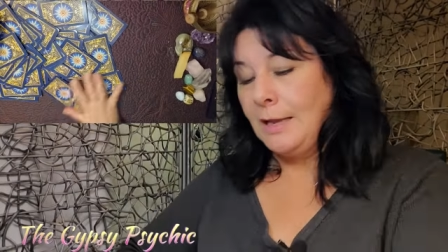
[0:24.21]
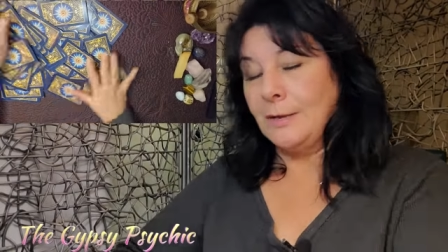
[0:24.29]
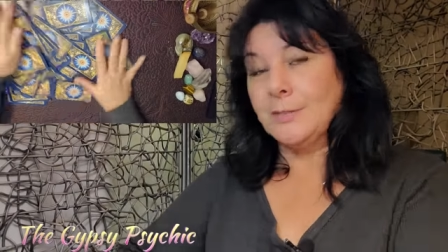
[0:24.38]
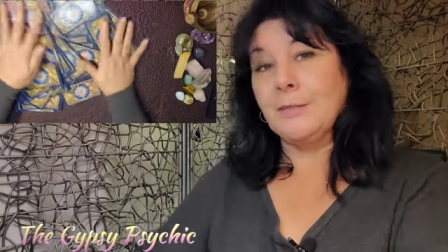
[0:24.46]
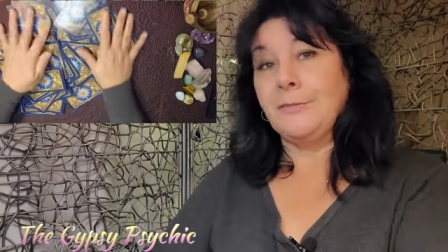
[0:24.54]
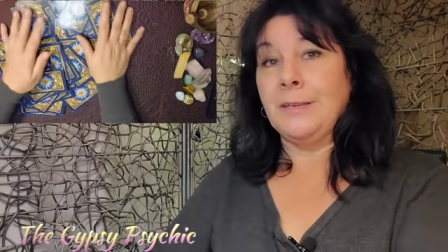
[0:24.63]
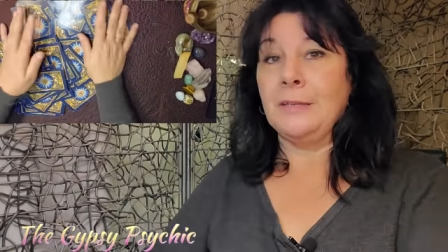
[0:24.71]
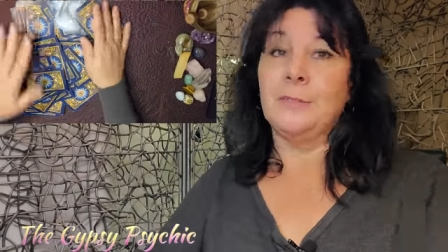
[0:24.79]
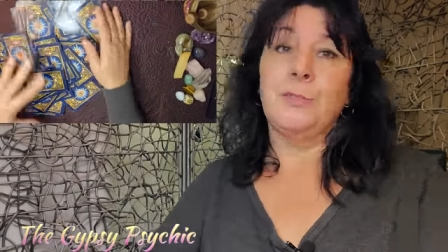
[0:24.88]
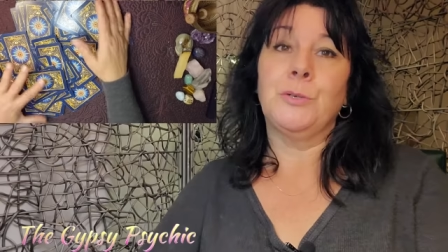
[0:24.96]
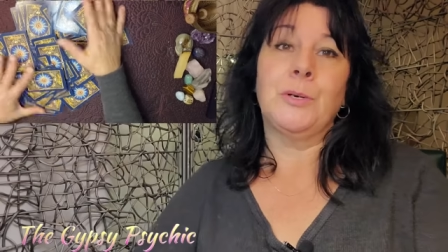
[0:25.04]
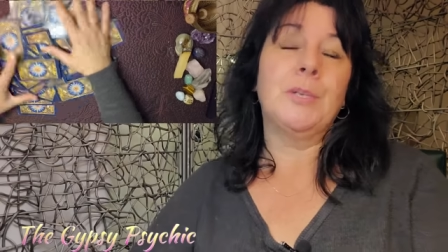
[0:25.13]
How's it
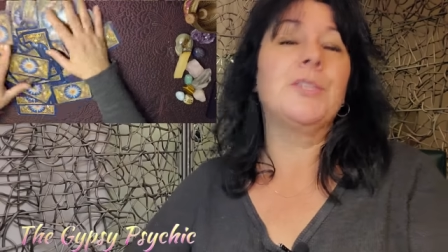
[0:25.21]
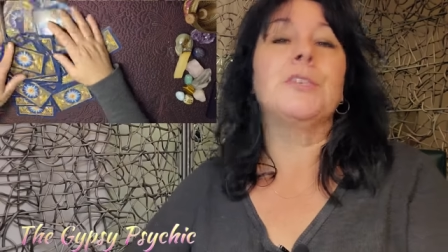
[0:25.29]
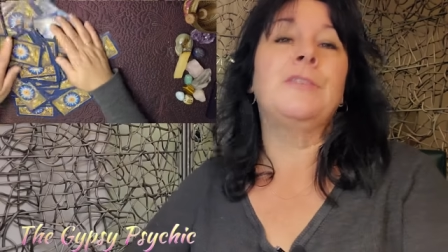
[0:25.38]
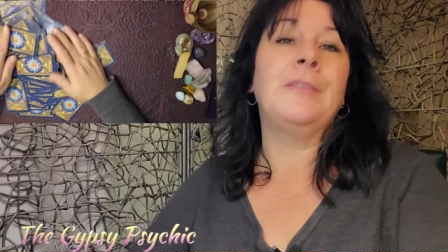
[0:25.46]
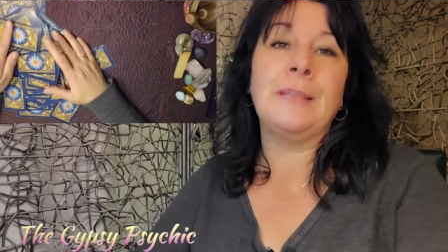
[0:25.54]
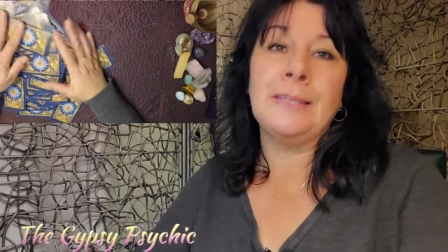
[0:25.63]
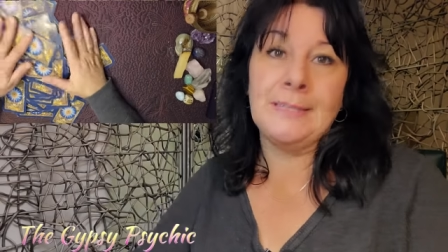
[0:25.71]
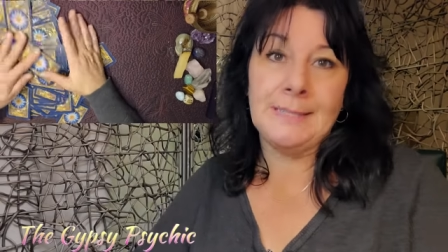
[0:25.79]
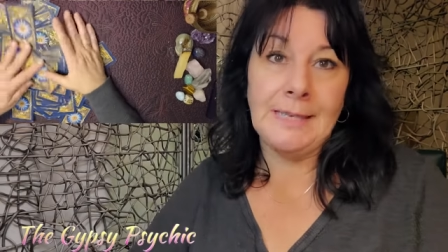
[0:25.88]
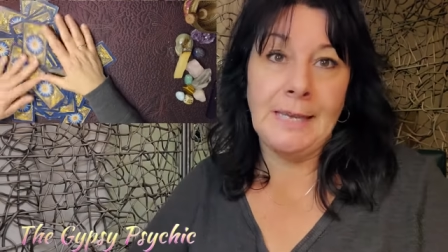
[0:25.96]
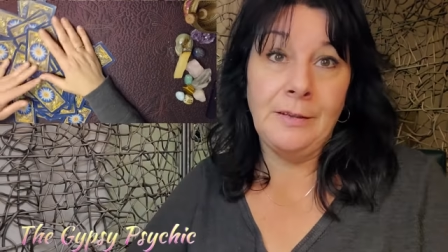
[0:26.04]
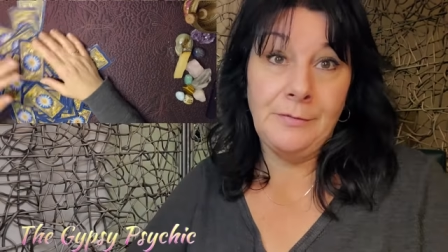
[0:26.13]
feeling, Taurus? You feeling
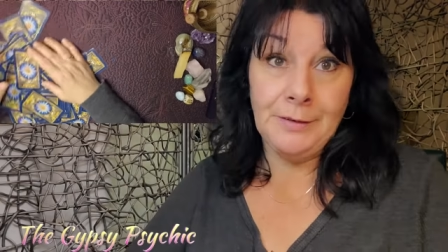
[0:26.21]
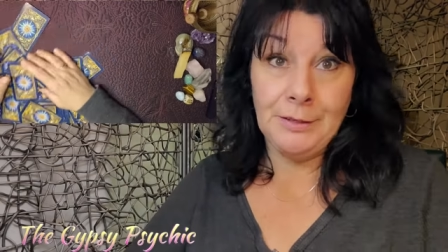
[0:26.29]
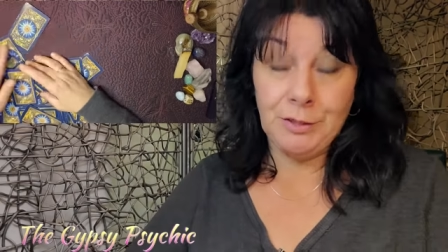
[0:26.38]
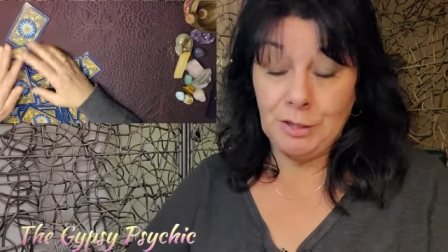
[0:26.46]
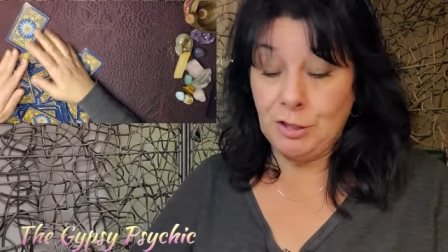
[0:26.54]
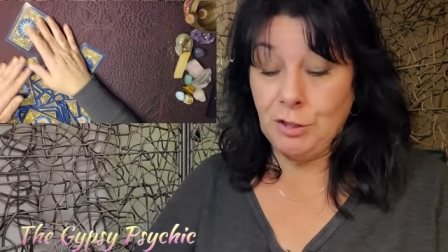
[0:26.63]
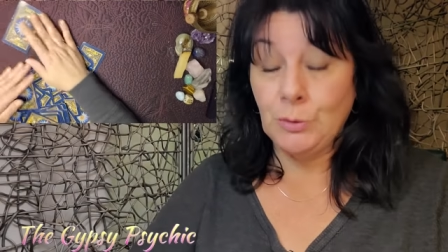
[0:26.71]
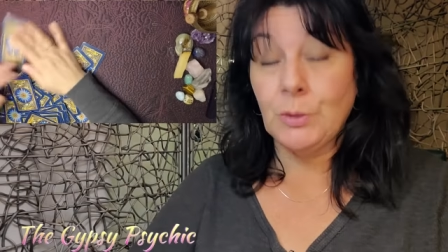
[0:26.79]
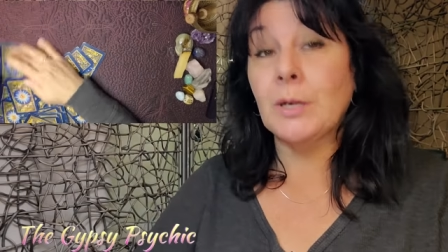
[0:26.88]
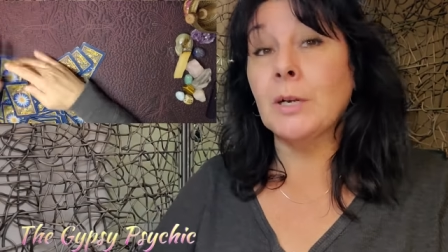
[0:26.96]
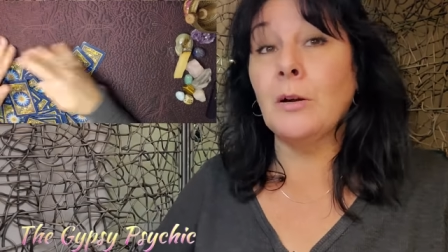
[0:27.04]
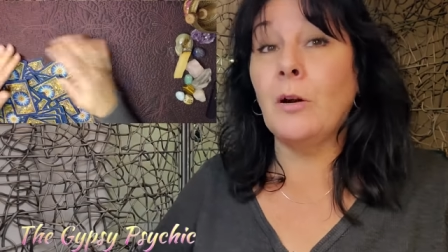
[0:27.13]
safe and
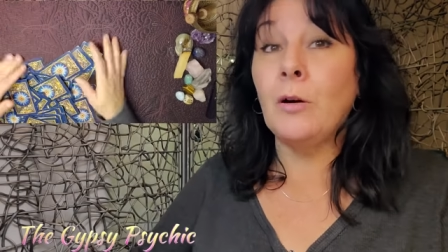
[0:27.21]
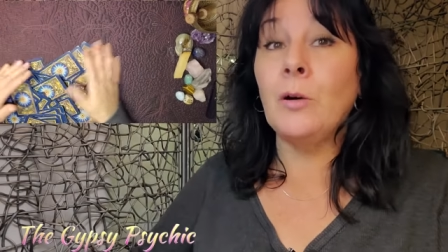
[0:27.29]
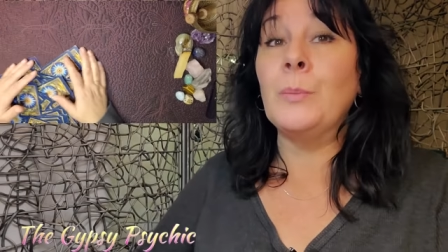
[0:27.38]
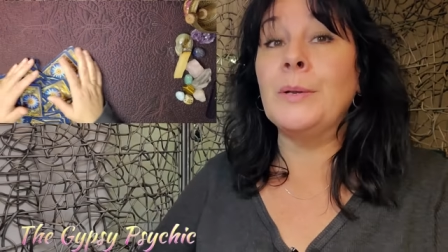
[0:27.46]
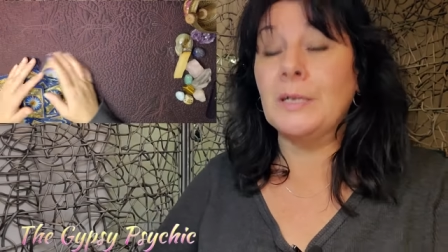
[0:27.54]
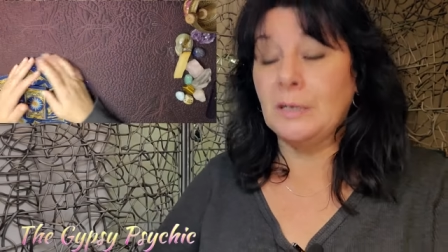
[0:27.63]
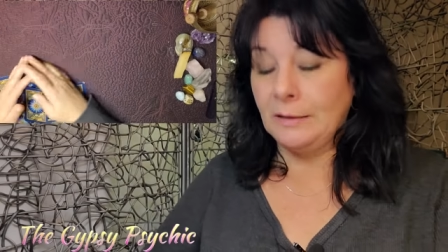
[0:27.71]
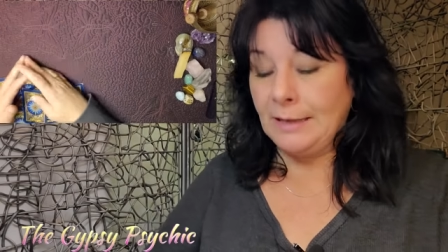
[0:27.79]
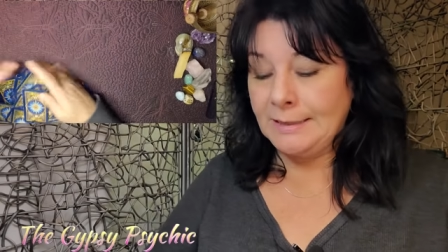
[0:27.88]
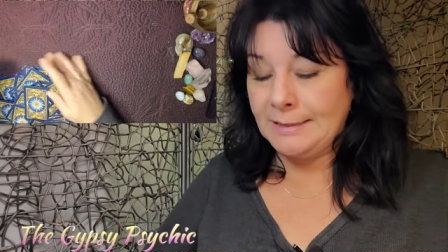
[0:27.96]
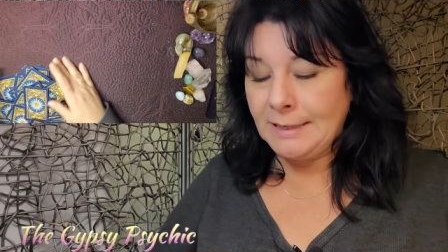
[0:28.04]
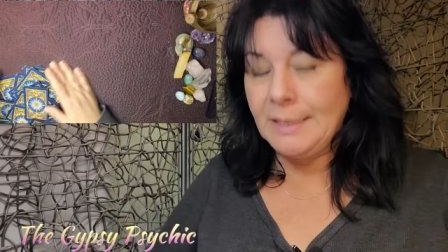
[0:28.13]
secure and calm and
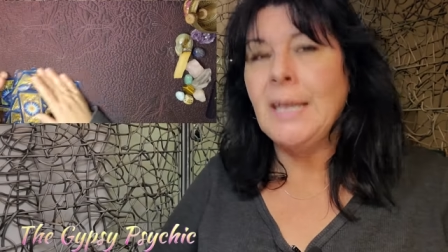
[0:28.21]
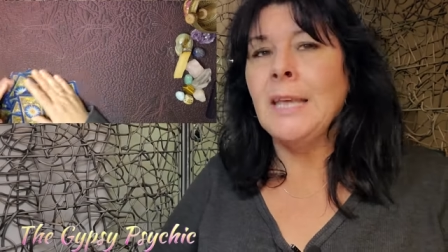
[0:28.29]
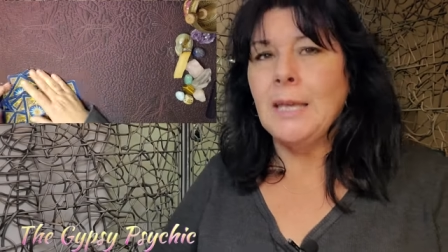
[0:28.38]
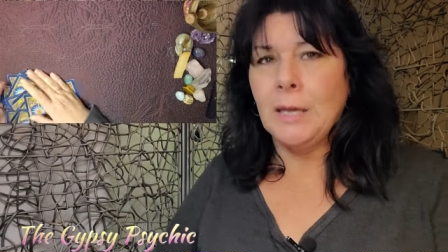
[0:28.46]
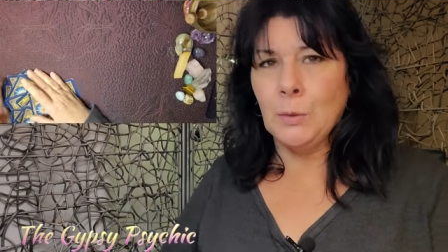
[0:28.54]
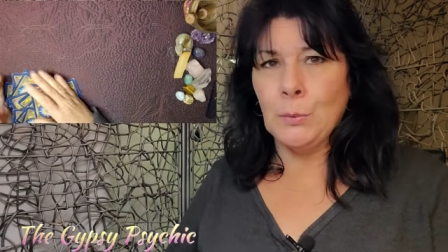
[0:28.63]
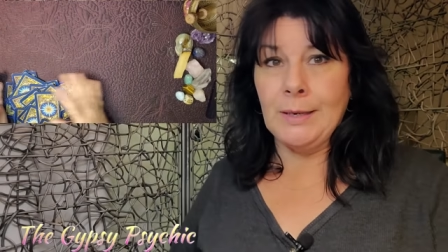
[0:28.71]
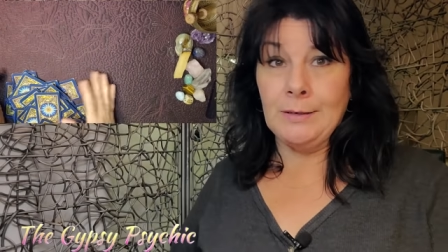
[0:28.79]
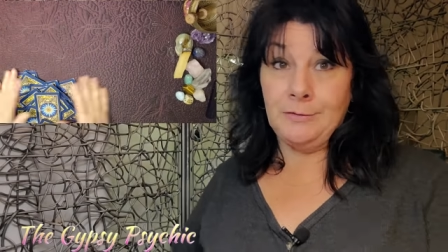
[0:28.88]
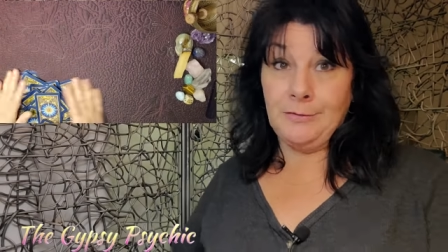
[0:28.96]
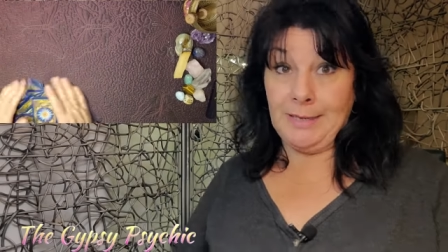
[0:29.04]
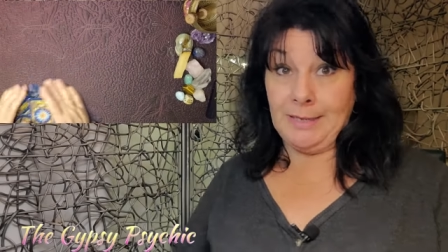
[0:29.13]
collected and
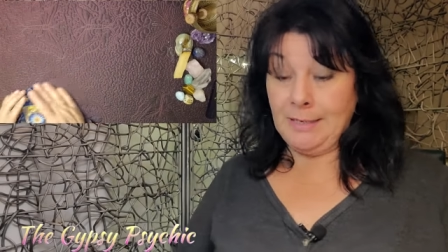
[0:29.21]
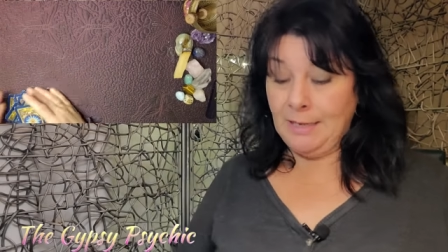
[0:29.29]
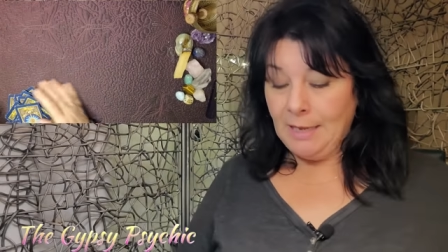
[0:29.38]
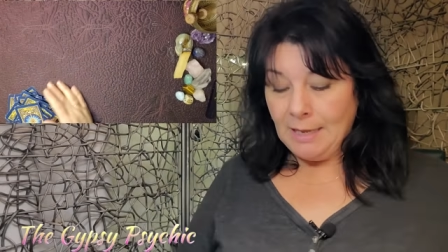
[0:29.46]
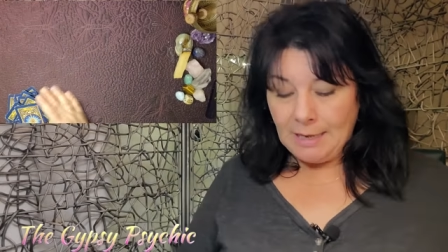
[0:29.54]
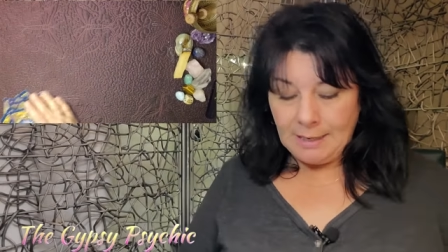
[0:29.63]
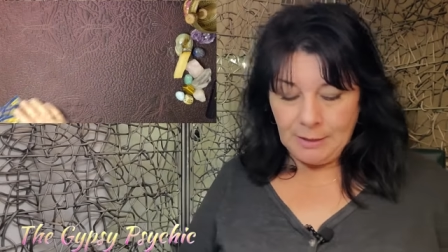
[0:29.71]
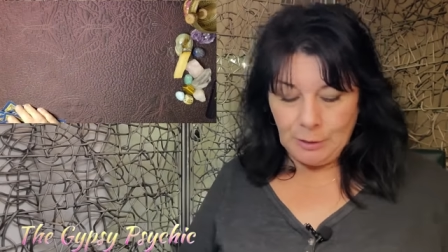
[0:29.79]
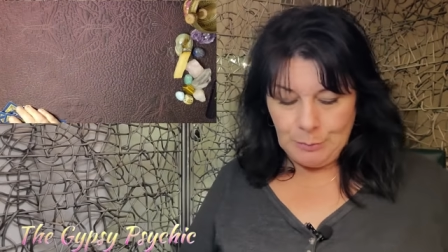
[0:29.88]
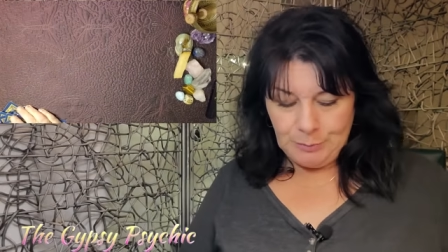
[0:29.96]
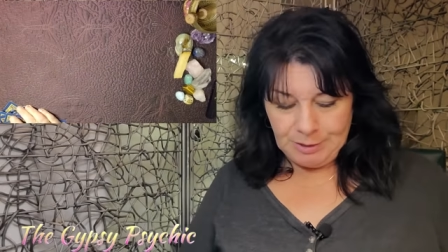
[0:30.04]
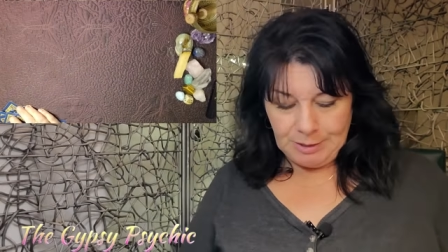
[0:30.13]
well fed? I
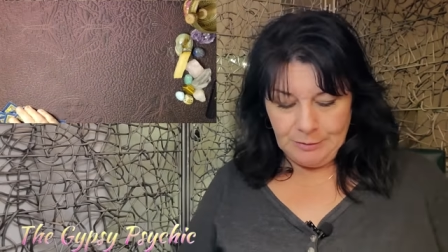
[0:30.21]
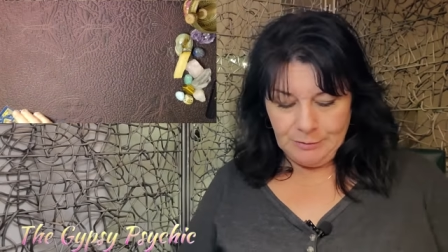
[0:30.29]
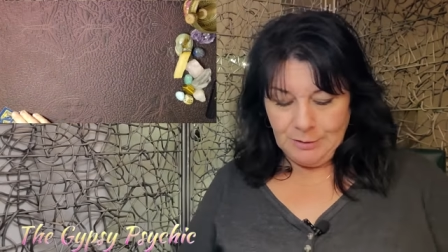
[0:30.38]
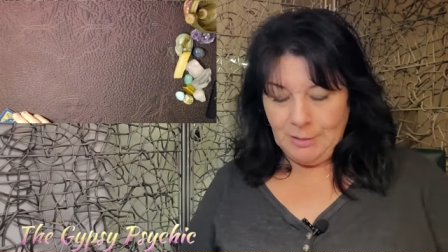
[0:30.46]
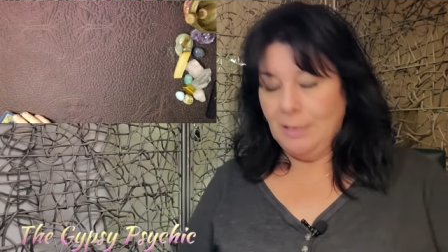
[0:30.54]
hope so.